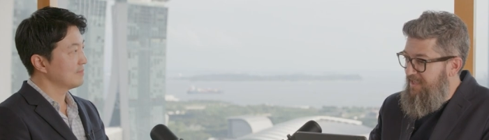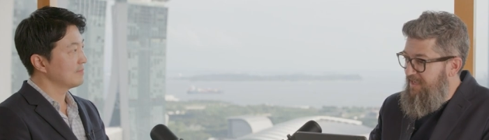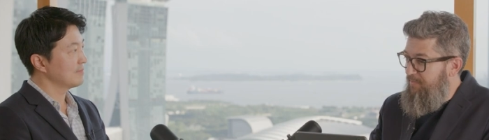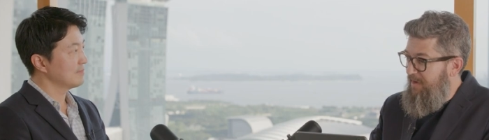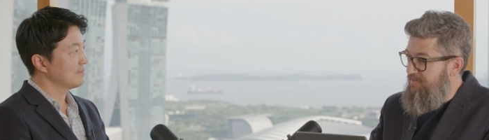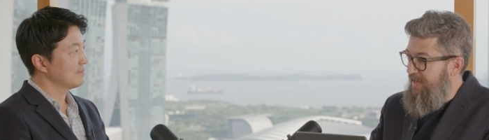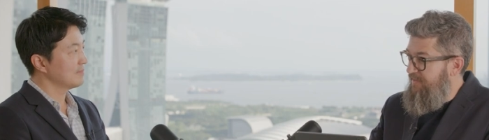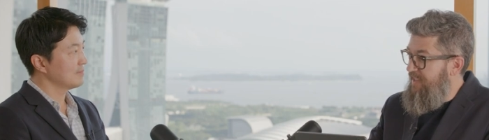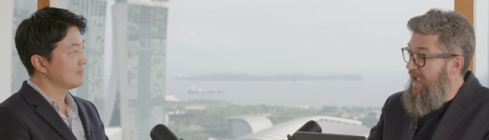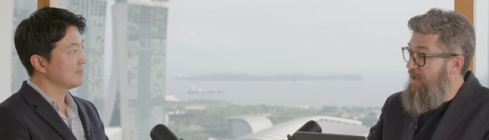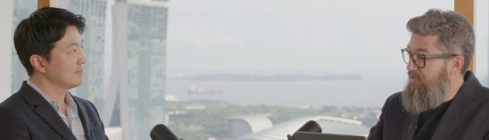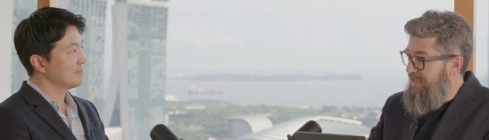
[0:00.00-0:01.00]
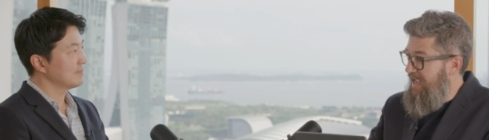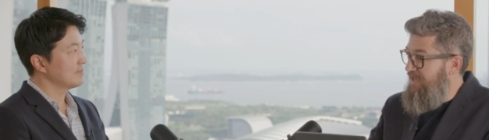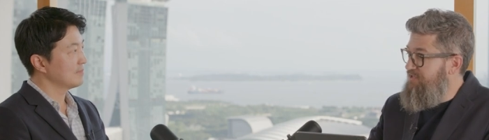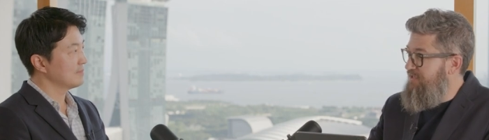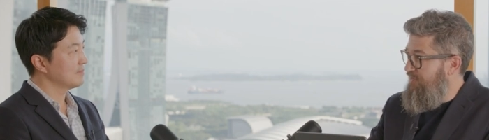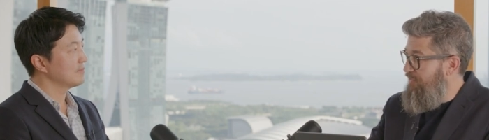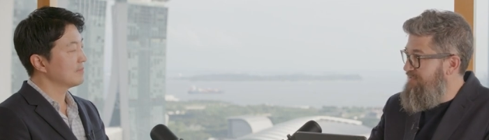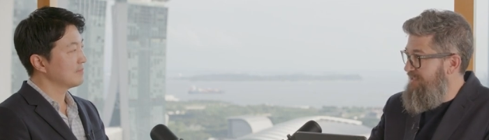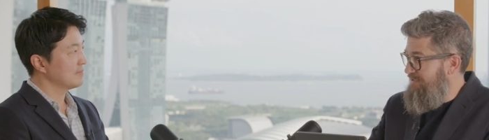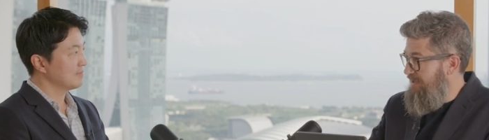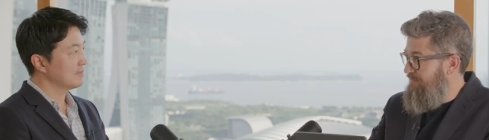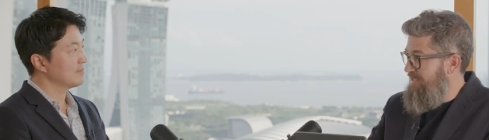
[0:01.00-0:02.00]
Speaker 1: thinking about kind of the allocation of those
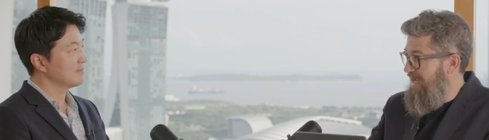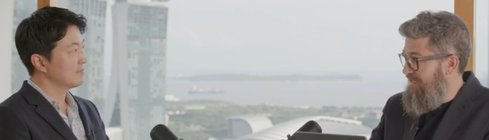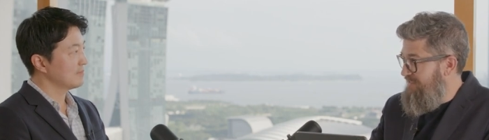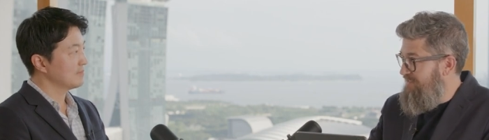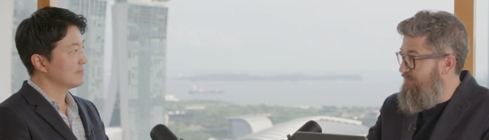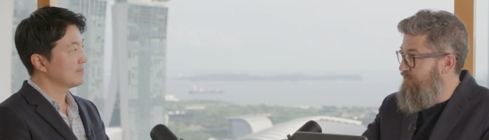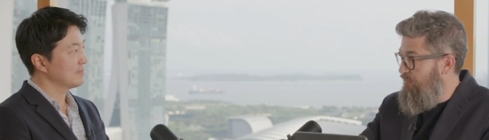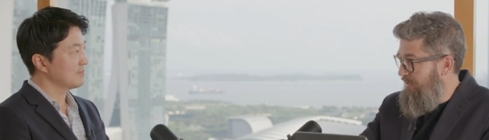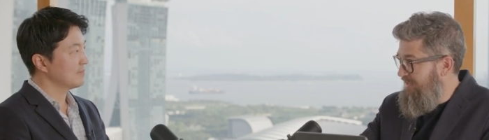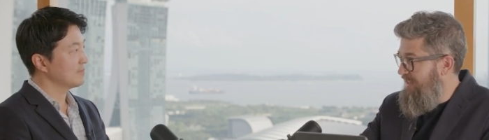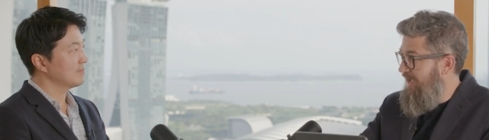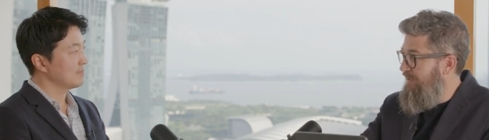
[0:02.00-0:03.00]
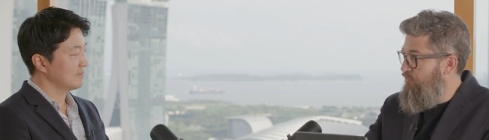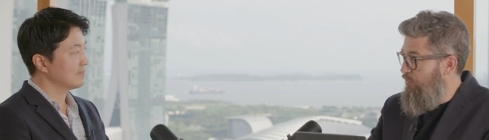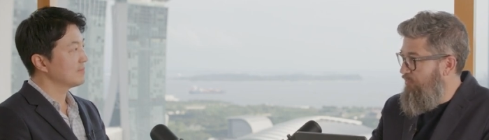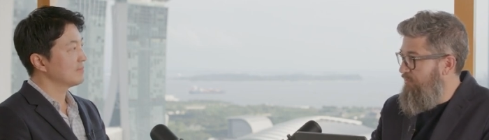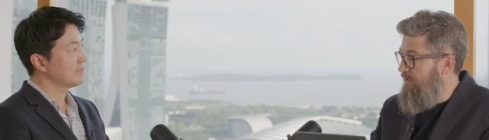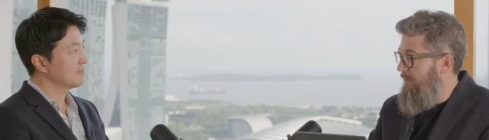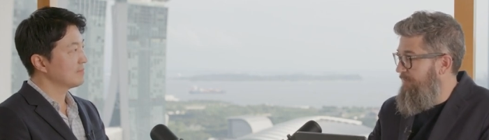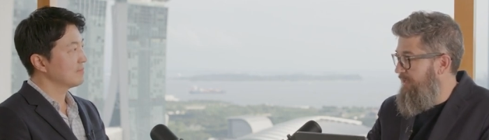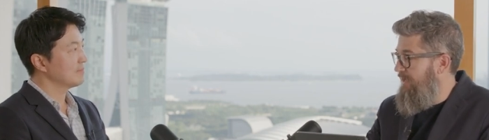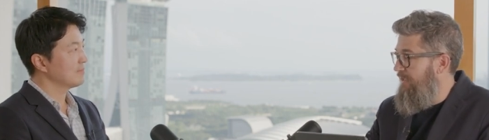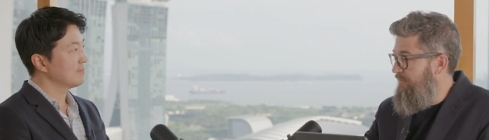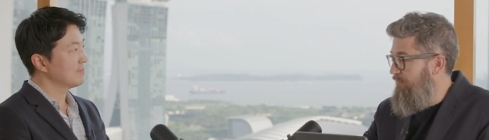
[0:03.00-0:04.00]
income taxes between the headquarter
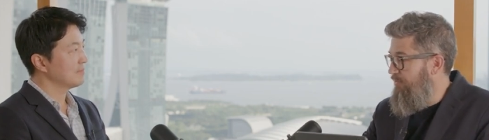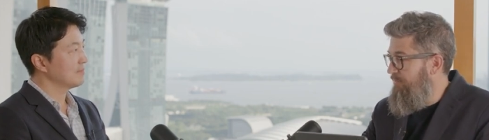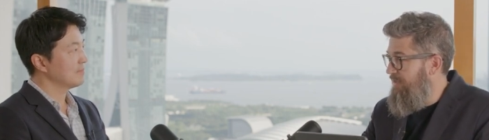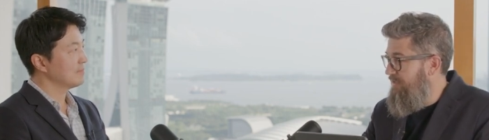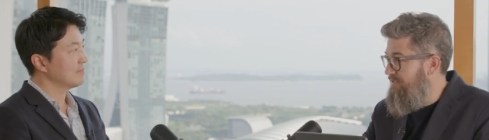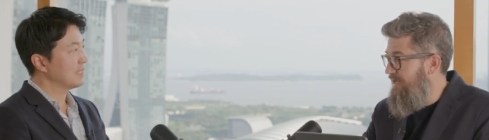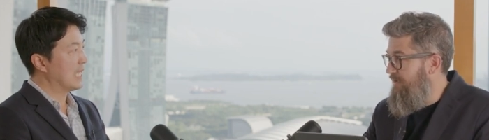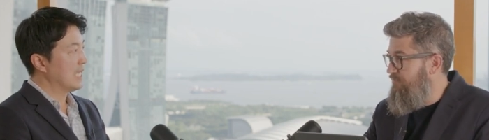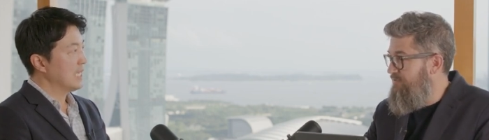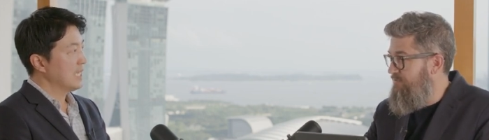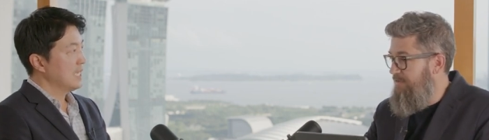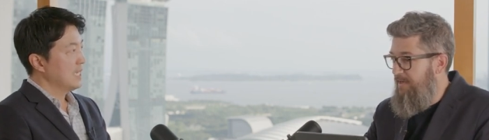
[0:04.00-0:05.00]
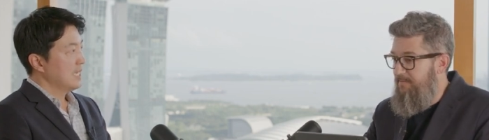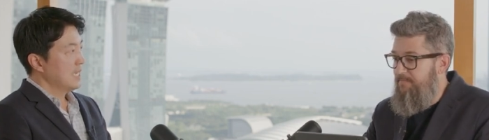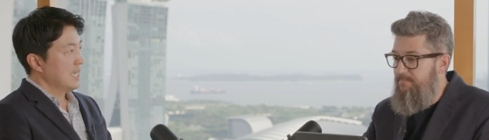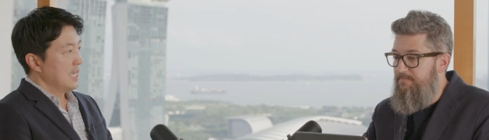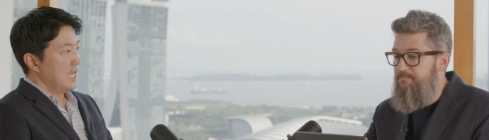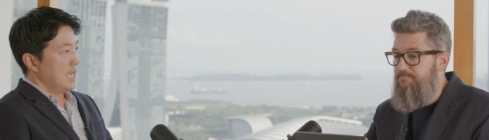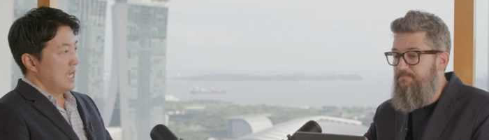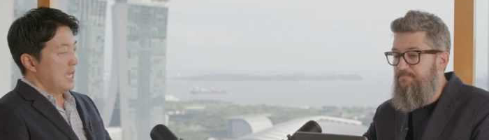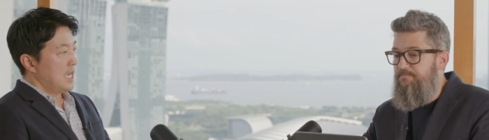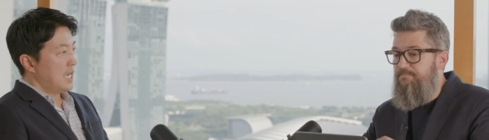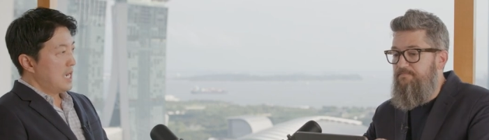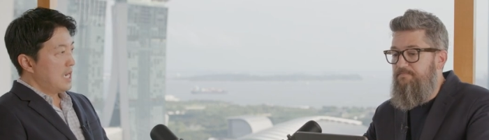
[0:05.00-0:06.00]
company and the permanent establishment?
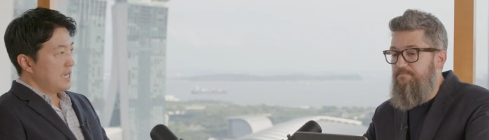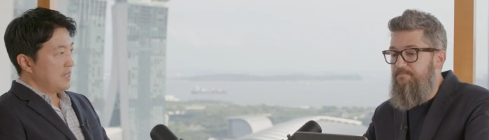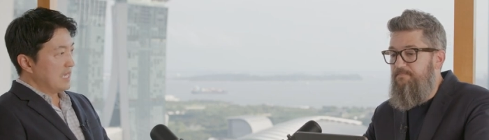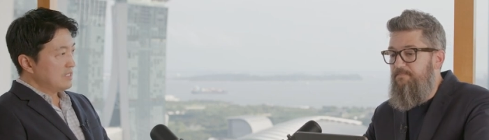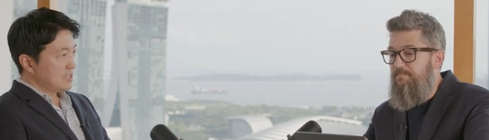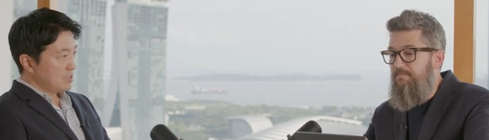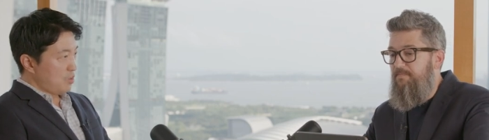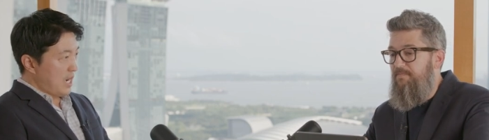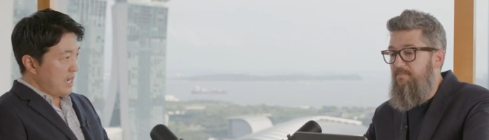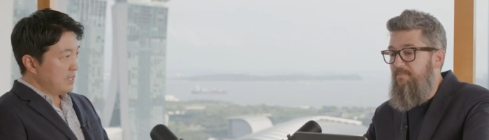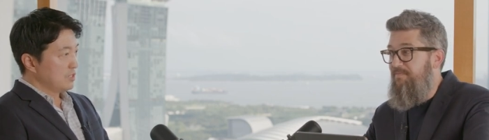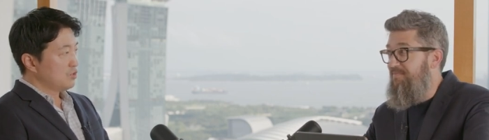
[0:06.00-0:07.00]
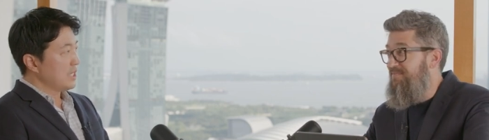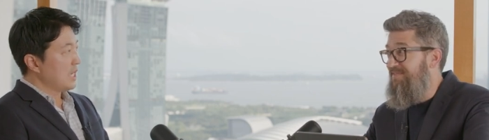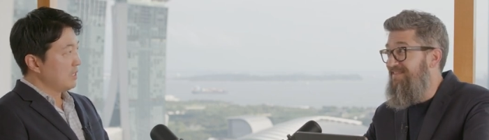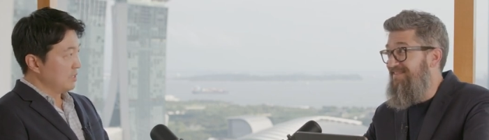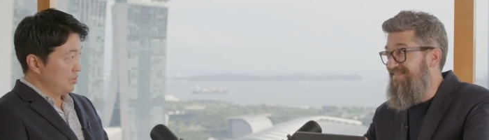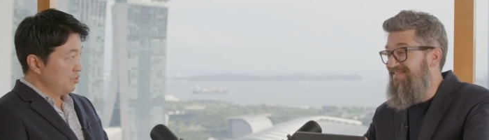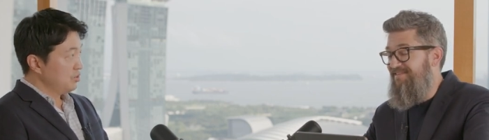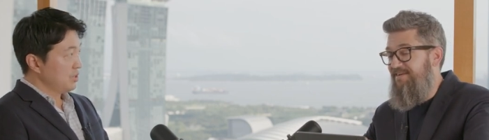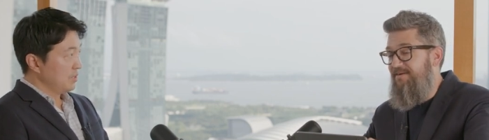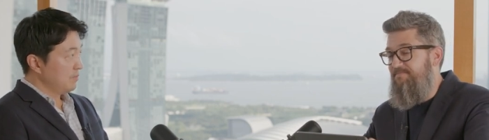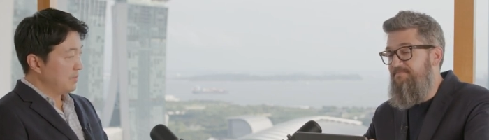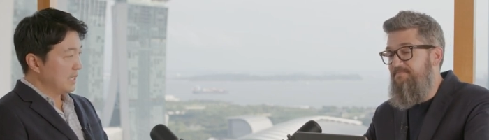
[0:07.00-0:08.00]
Speaker 2: Uh, that's quite a
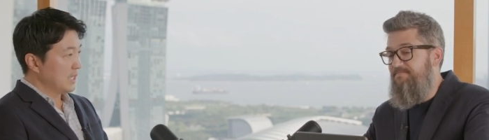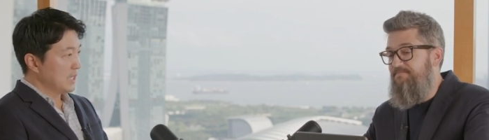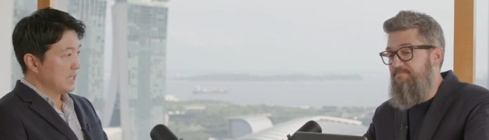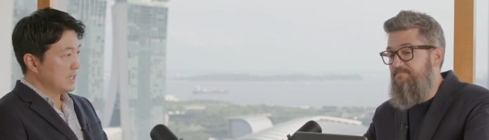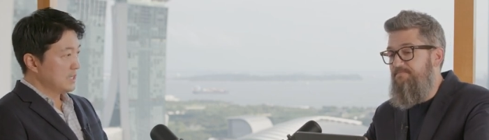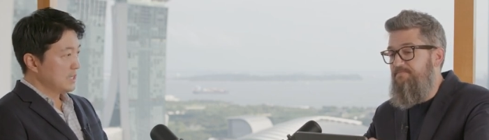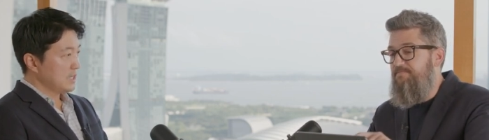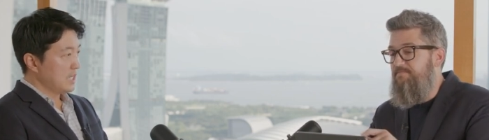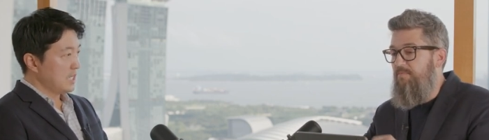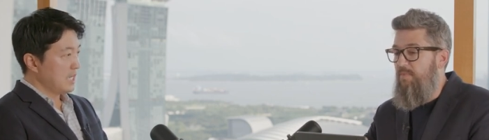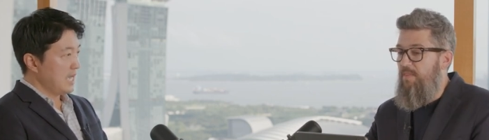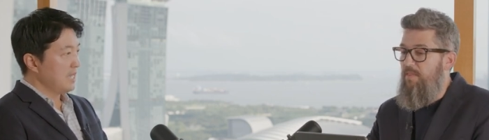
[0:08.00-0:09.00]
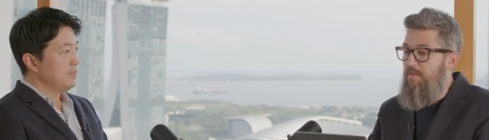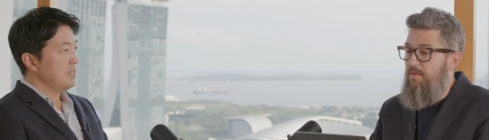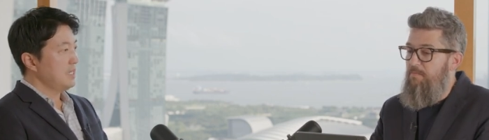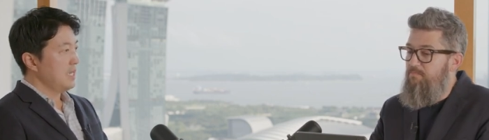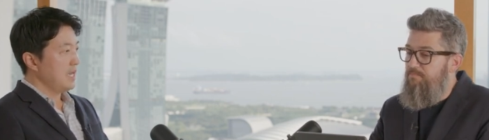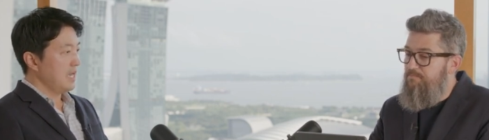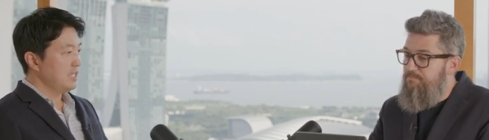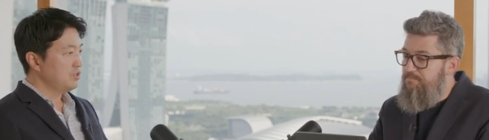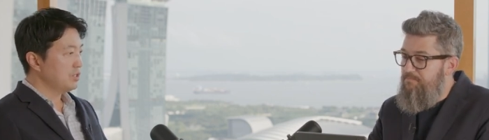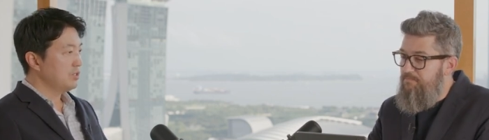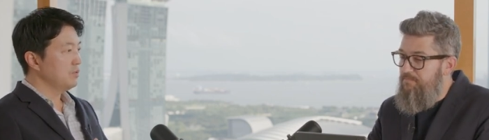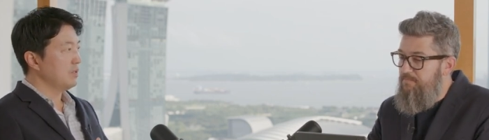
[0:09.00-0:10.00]
challenge because uh, at the
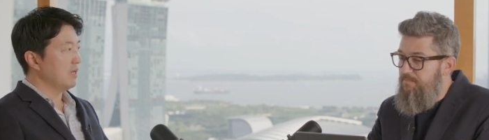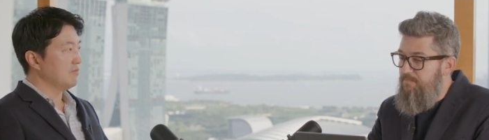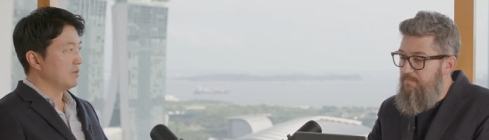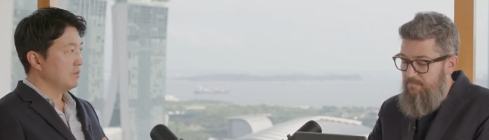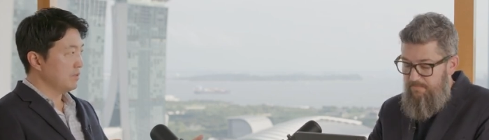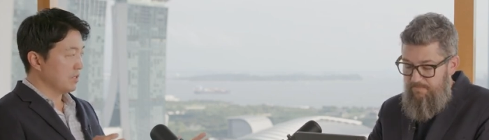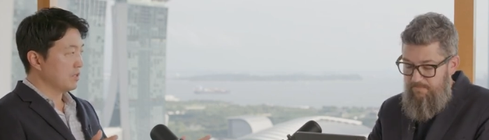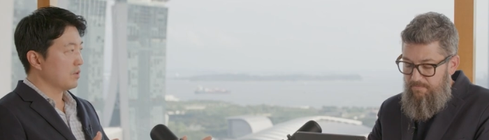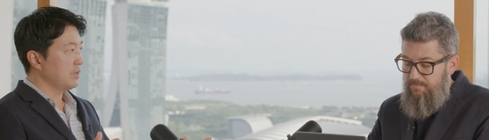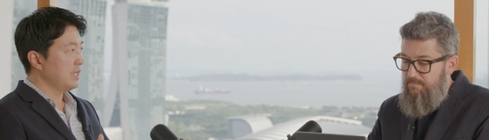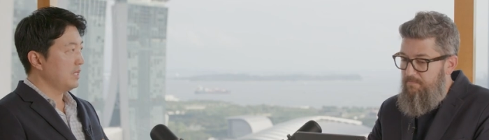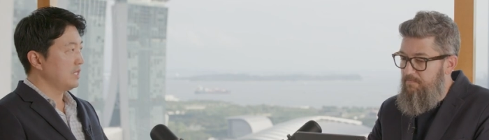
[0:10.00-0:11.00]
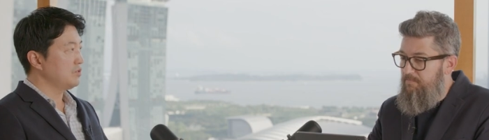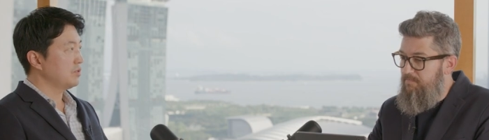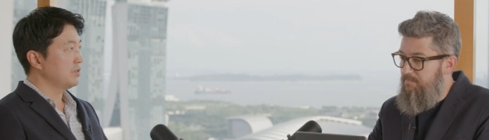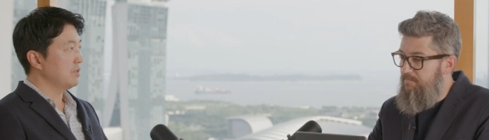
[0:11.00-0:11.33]
HQ level, the Korean HQ